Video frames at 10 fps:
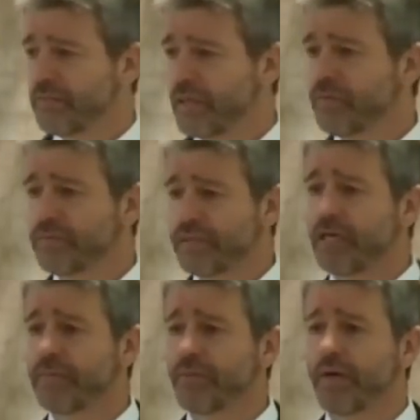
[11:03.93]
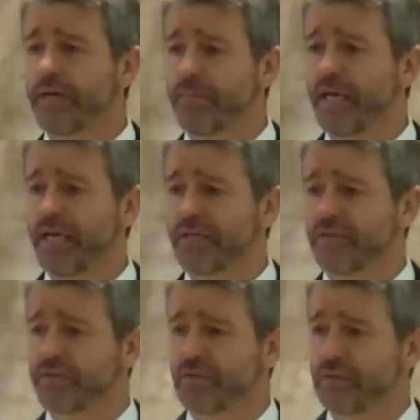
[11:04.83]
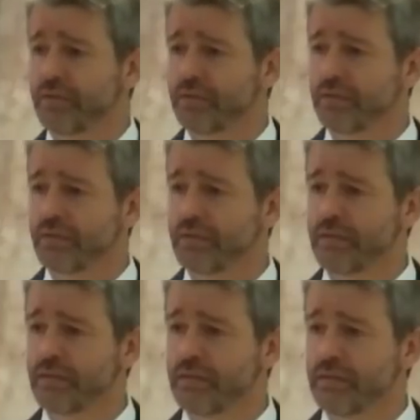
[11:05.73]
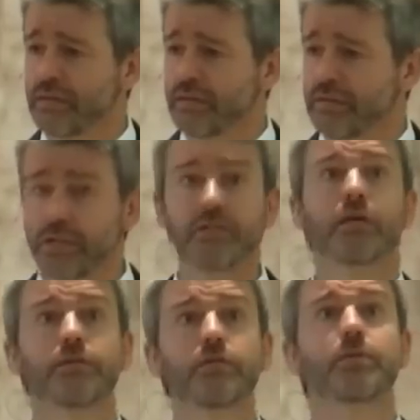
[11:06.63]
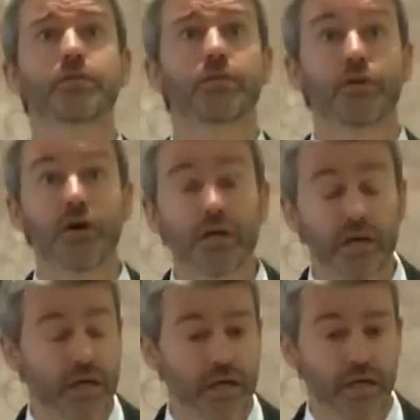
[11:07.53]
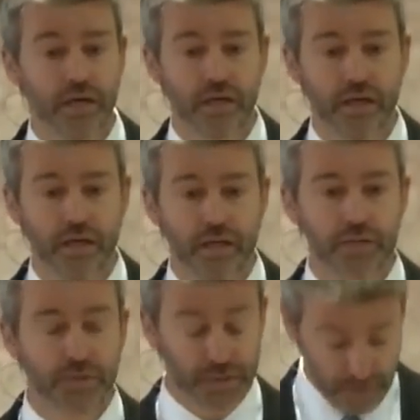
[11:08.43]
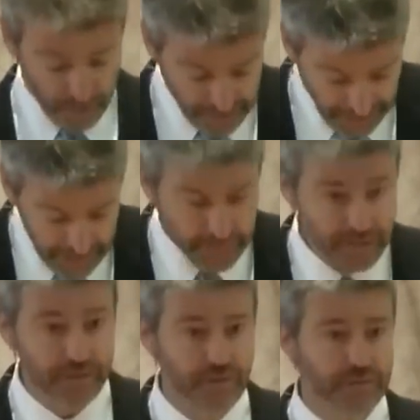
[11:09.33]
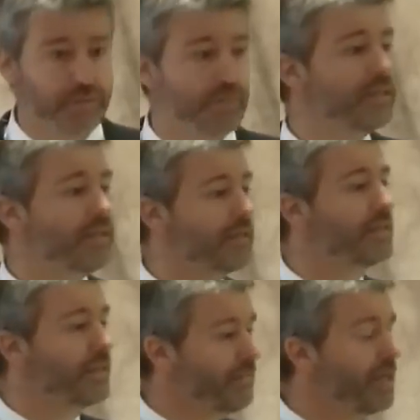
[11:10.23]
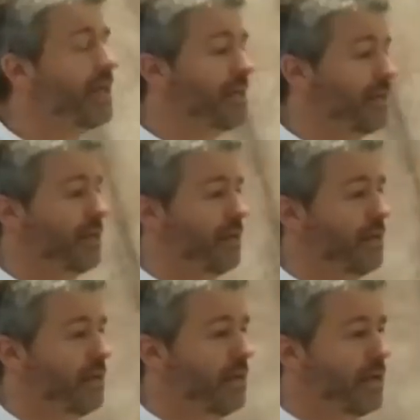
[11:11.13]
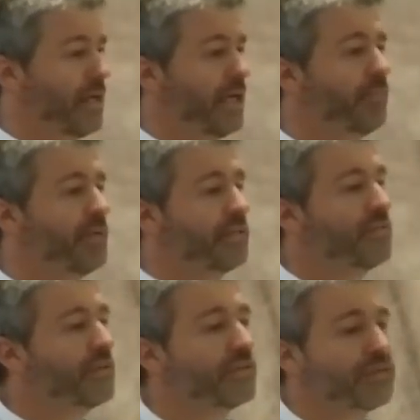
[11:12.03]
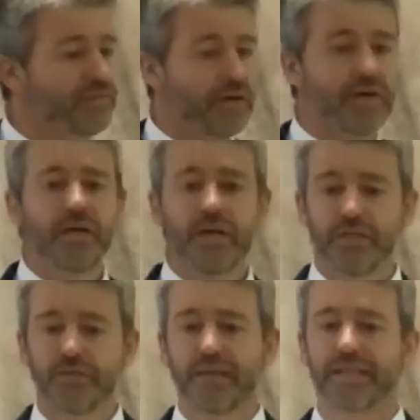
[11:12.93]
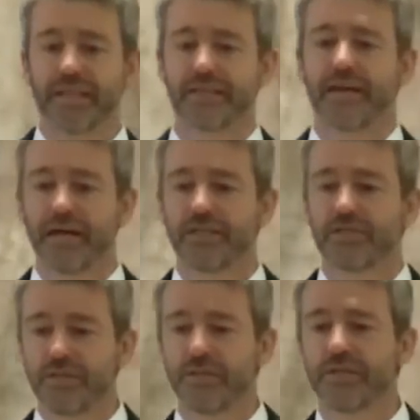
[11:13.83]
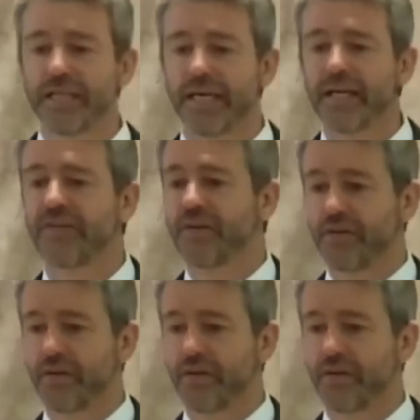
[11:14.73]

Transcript: They won't tell me what it means. I said, I'm supposed to look? I'm supposed to look at him in the scripture. What does it mean? It means, first of all, you recognize your need.